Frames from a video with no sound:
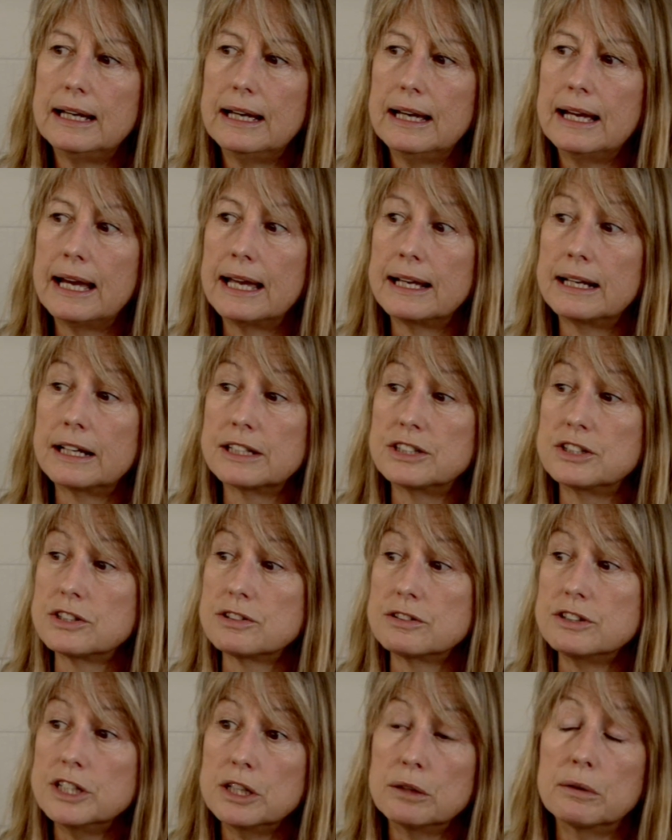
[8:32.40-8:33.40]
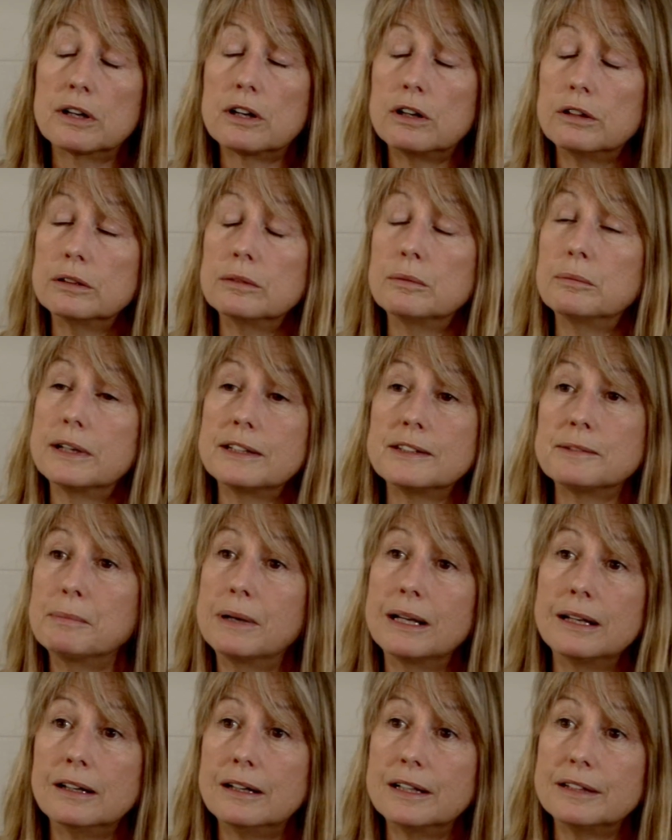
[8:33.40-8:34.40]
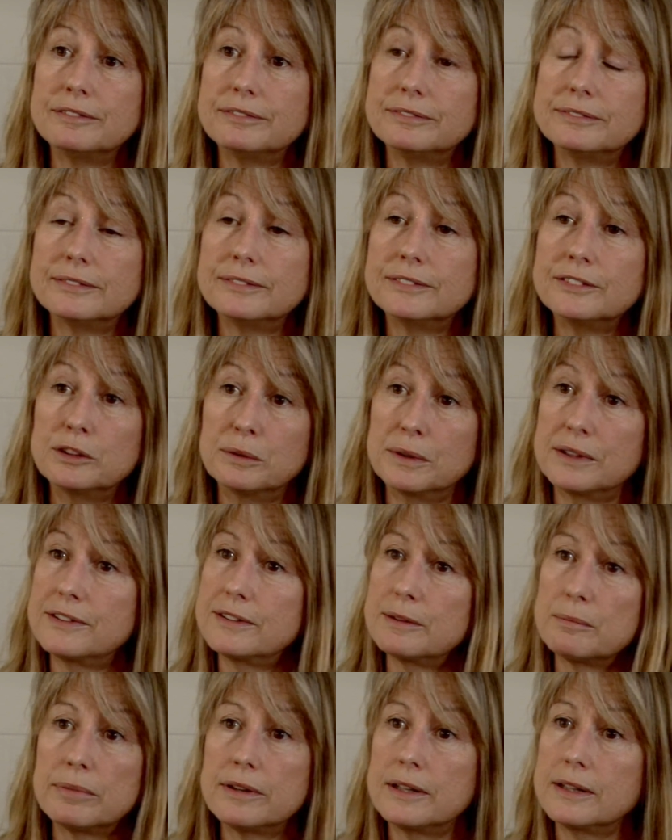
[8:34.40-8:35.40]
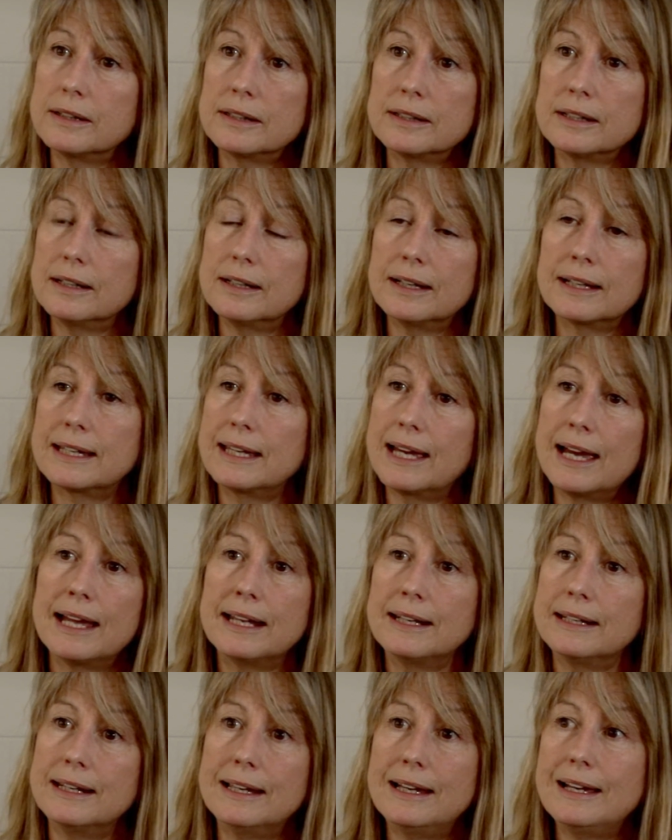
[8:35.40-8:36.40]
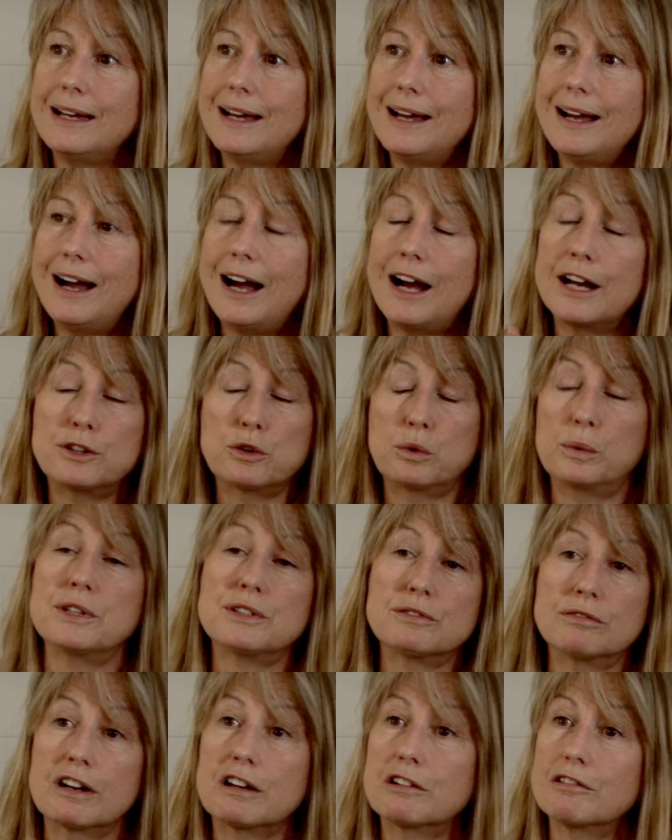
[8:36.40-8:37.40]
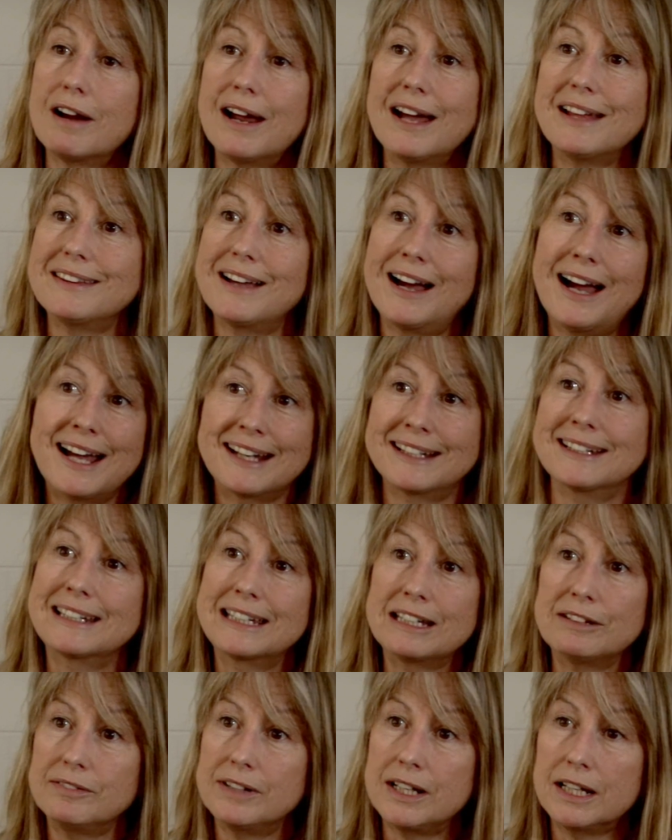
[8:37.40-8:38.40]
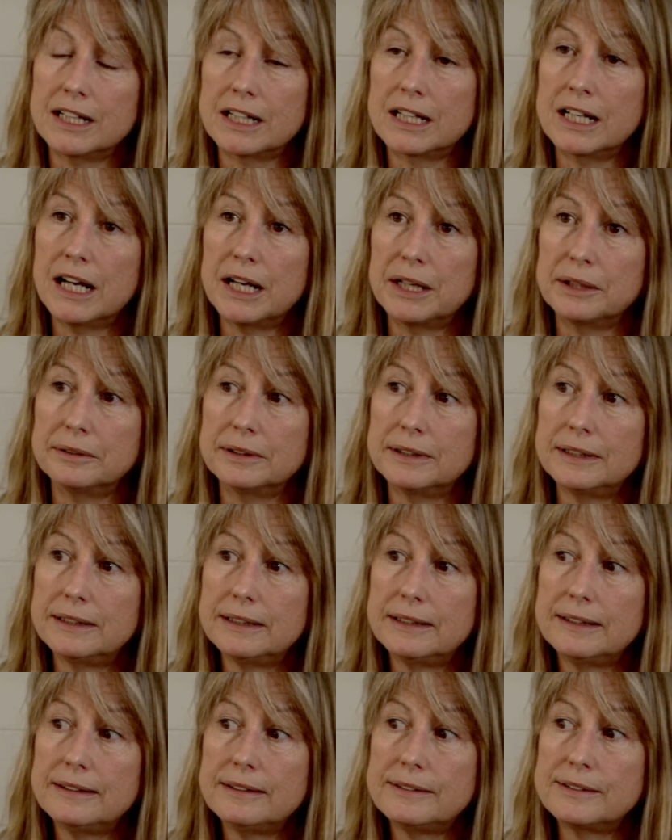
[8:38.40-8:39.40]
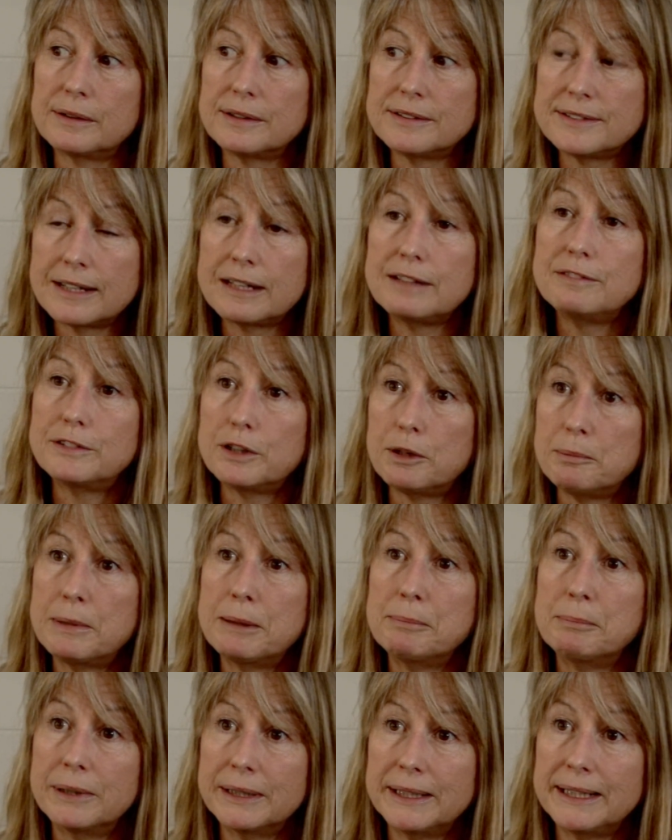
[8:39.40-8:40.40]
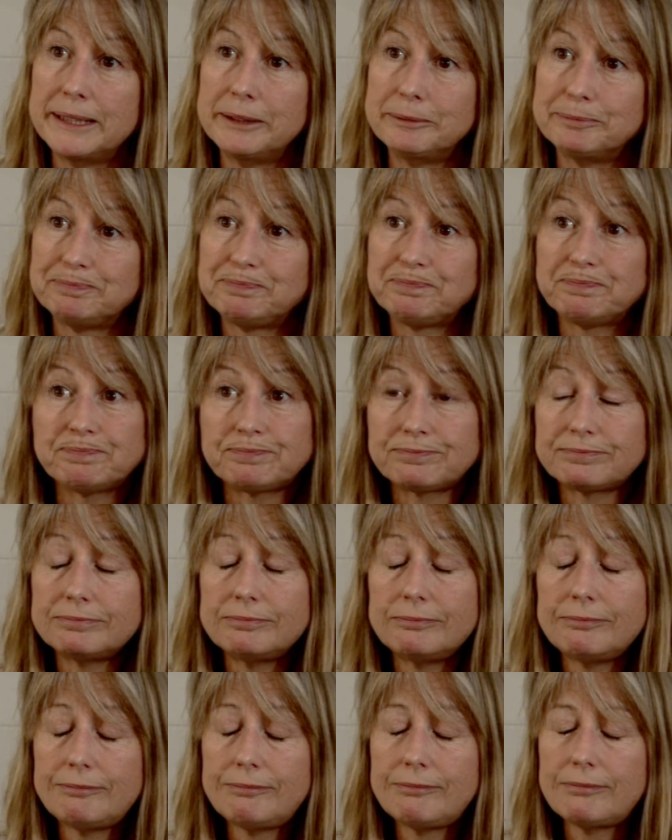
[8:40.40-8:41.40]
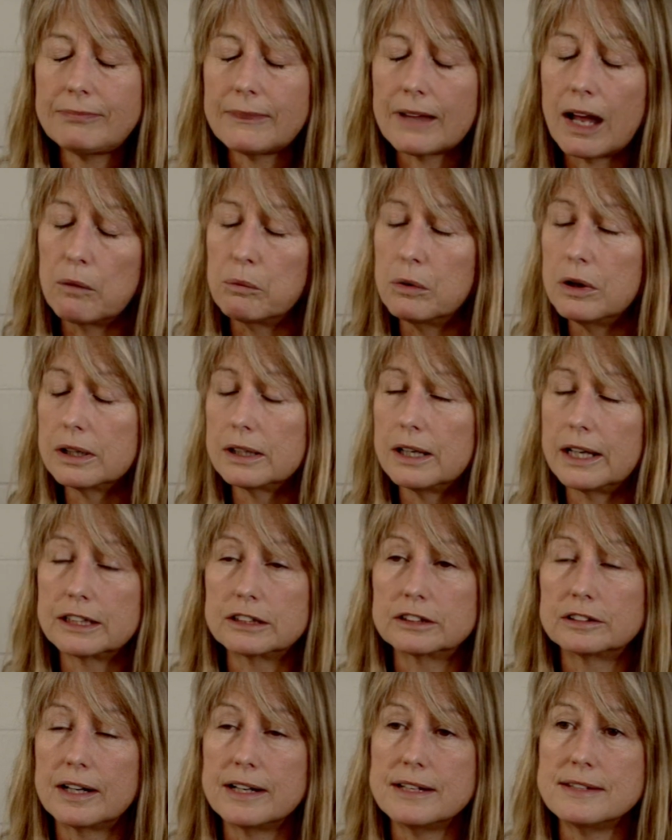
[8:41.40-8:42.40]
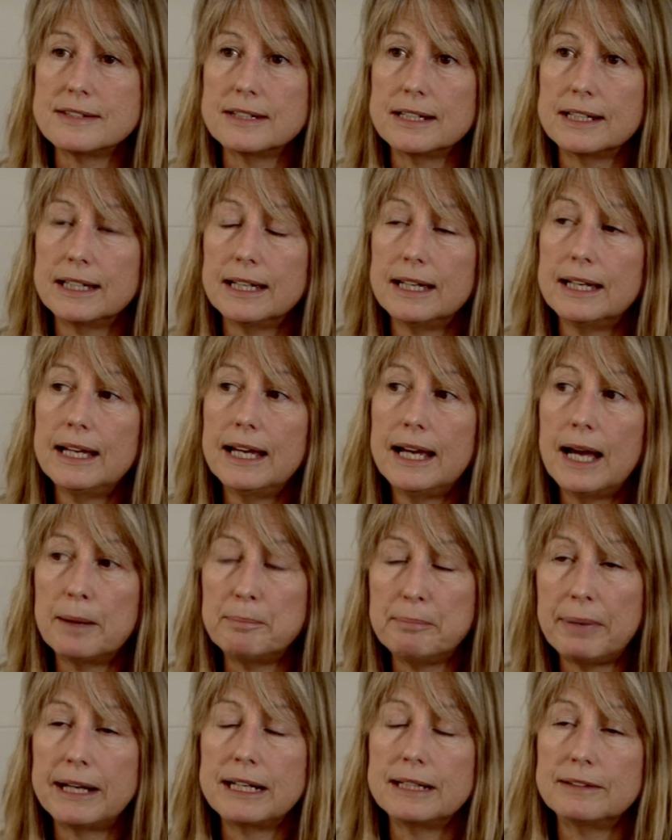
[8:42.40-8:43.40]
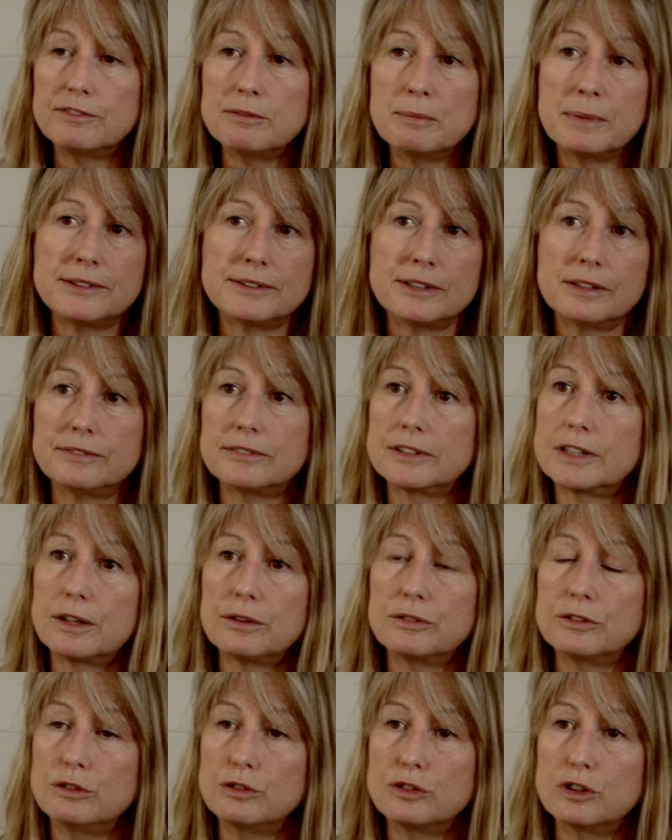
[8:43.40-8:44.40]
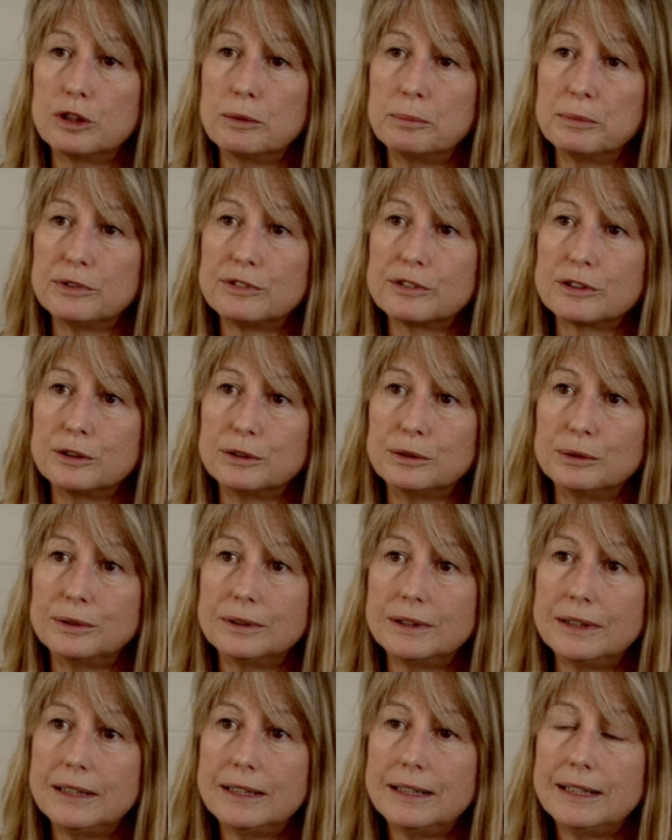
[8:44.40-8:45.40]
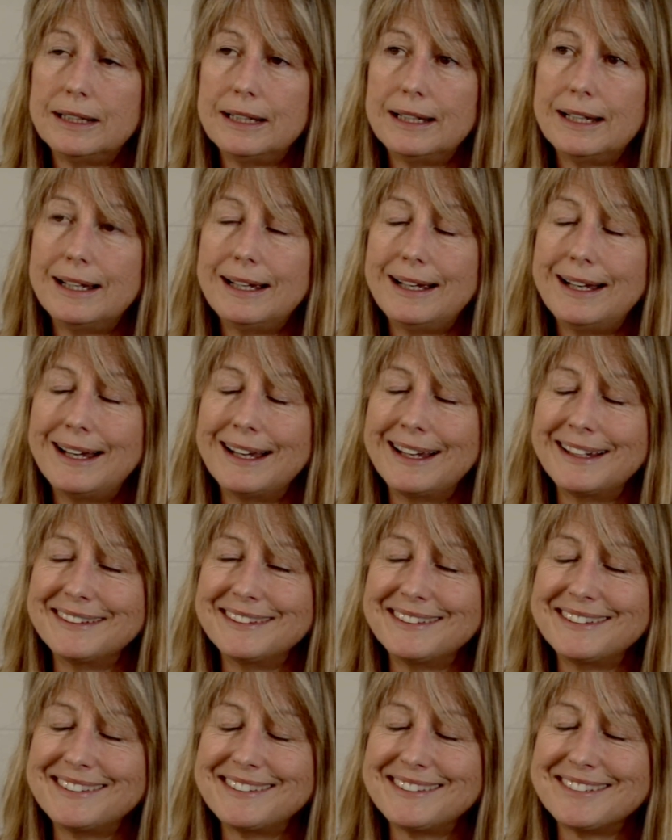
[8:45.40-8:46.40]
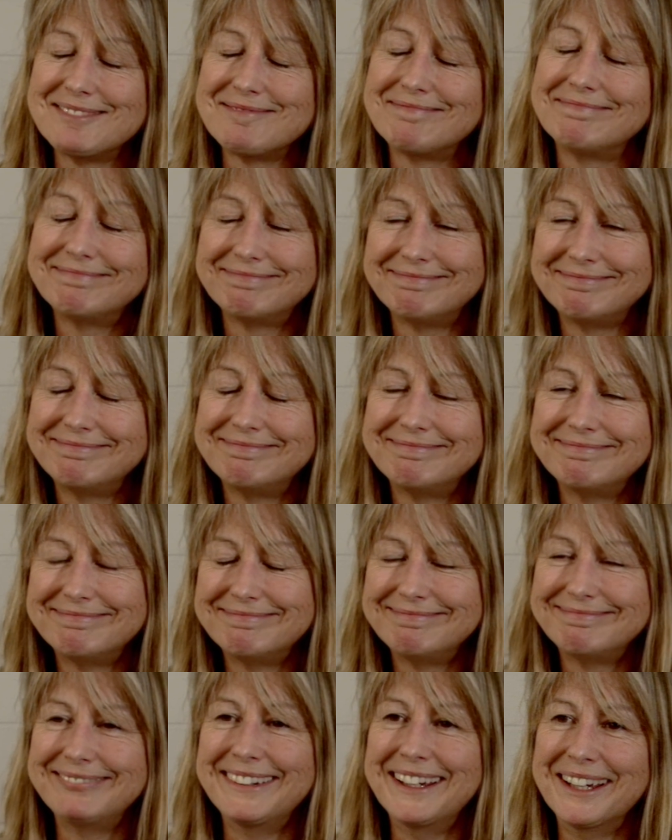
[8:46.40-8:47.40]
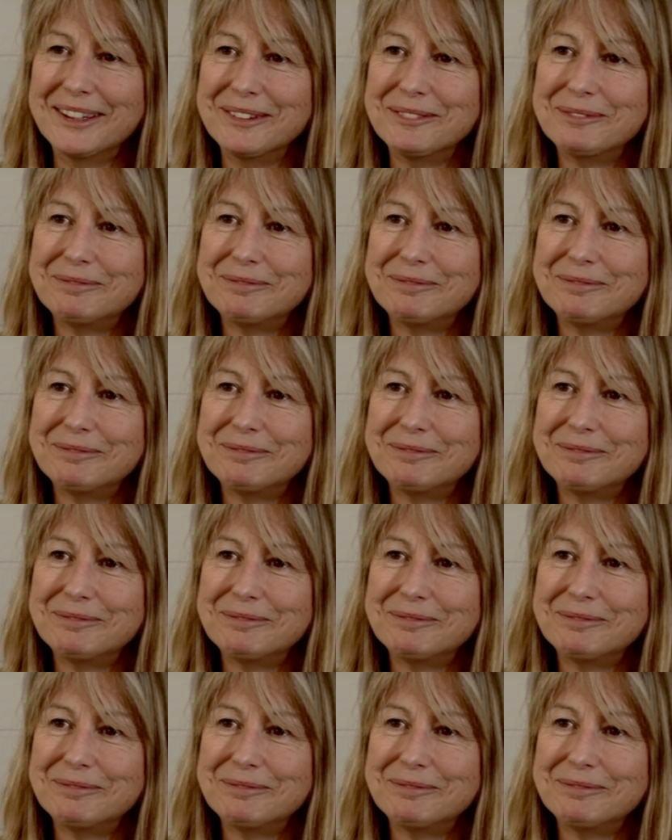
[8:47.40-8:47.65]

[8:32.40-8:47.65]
And I just knew I couldn't waste my life doing something that, again, I'd always regret that I hadn't given it a go. So I saved up my money. I worked like crazy. I paid for myself to go through drama school. And, yeah.